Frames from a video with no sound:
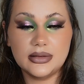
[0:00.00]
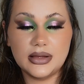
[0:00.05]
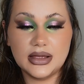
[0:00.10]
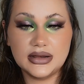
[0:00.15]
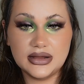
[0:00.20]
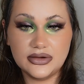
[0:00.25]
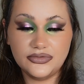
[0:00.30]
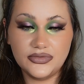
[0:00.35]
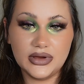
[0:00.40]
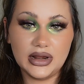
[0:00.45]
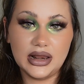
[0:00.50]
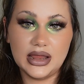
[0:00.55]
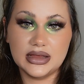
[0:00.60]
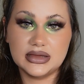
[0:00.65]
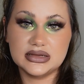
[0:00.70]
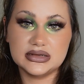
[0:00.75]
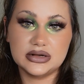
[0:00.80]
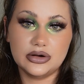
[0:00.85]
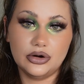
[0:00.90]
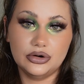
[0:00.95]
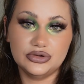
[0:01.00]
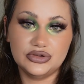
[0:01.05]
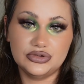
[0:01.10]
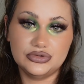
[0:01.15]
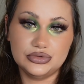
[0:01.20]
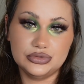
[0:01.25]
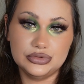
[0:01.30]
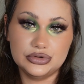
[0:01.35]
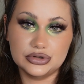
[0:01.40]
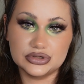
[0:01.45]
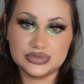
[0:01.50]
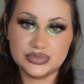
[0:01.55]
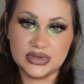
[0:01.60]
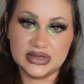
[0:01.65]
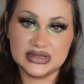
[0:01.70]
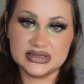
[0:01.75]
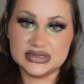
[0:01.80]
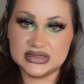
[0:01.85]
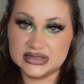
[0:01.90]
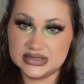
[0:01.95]
And I feel like Arttitude
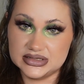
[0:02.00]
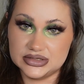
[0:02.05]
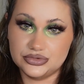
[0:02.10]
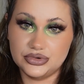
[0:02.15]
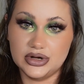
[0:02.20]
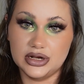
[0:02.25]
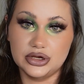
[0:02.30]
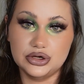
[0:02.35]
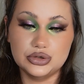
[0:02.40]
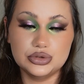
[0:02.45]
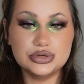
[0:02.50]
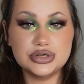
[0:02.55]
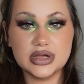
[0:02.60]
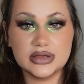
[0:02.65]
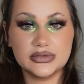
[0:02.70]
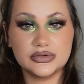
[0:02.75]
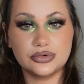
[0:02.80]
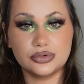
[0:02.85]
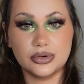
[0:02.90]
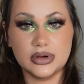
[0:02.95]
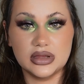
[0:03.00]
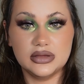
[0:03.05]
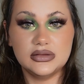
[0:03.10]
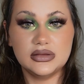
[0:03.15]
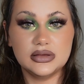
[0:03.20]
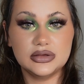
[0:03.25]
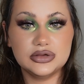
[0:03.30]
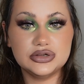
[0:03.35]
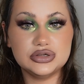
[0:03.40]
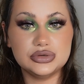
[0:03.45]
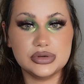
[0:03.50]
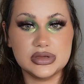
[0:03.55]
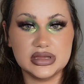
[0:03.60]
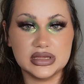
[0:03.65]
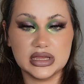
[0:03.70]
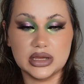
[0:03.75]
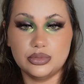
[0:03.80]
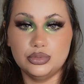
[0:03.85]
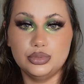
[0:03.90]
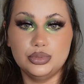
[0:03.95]
Cosmetics is really good at creating
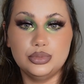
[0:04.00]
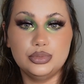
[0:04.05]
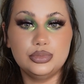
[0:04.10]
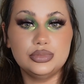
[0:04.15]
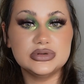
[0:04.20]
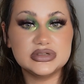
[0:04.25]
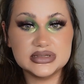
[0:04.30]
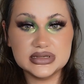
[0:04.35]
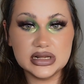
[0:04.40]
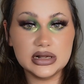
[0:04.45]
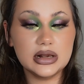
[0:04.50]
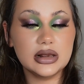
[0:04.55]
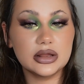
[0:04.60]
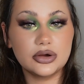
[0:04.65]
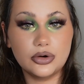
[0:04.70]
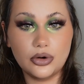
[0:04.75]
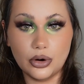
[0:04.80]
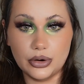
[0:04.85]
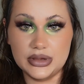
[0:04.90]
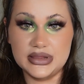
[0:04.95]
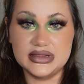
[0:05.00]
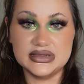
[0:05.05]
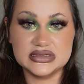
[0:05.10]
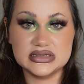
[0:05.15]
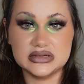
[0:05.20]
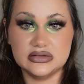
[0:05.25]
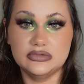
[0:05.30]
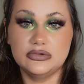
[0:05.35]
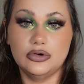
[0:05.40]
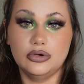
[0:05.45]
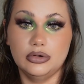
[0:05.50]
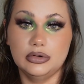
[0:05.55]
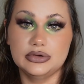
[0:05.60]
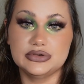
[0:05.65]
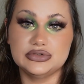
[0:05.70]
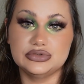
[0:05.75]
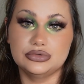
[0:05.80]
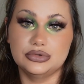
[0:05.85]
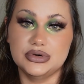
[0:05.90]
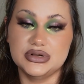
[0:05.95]
unique and still cohesive color
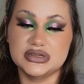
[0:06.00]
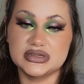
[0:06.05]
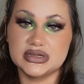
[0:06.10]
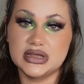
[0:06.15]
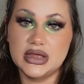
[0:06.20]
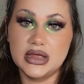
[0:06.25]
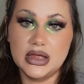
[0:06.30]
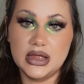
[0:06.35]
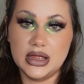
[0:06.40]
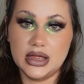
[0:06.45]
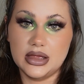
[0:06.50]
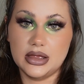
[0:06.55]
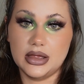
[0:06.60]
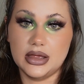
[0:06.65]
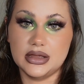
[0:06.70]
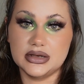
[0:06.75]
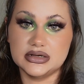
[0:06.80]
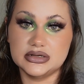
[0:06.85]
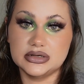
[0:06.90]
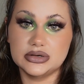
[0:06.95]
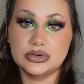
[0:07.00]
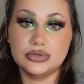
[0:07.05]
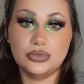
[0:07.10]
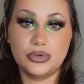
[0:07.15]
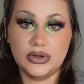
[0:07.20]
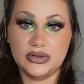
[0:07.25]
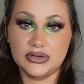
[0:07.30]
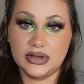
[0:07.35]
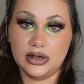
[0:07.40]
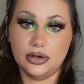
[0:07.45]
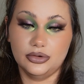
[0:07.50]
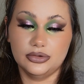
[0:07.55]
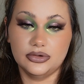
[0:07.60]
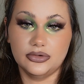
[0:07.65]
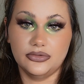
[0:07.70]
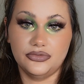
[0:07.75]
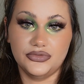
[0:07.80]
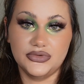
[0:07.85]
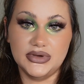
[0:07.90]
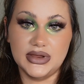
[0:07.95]
stories, and with a lot
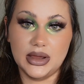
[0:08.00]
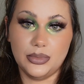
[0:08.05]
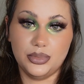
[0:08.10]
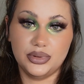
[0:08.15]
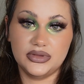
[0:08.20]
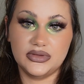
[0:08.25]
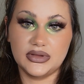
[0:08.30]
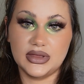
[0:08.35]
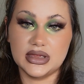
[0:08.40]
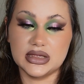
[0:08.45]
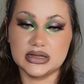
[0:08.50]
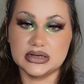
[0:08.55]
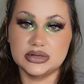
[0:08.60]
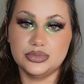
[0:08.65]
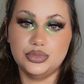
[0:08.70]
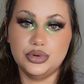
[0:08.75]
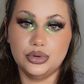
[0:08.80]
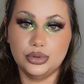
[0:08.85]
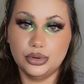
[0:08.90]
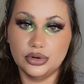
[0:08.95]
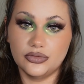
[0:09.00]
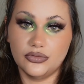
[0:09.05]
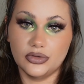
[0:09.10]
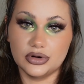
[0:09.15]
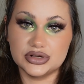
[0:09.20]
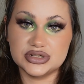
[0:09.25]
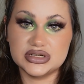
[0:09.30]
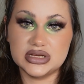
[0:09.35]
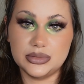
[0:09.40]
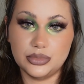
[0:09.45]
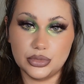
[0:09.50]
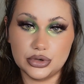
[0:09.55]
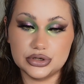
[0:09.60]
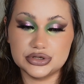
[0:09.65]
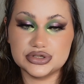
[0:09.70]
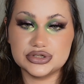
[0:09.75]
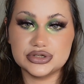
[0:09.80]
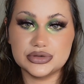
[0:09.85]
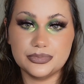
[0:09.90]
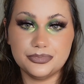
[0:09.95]
of depth and beautiful
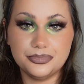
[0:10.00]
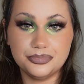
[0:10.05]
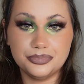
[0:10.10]
shimmers.